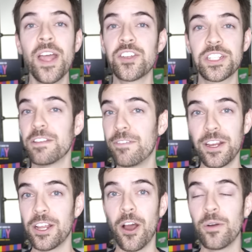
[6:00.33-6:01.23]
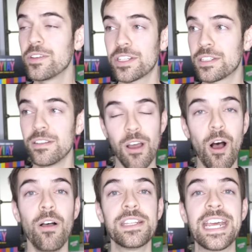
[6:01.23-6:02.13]
not just the video, just
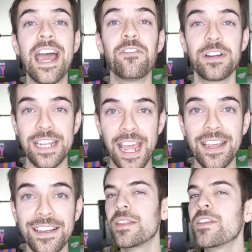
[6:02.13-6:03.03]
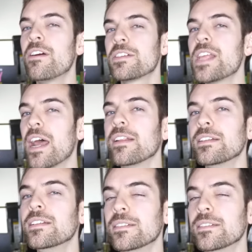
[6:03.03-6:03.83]
all day, every day. And they are silent.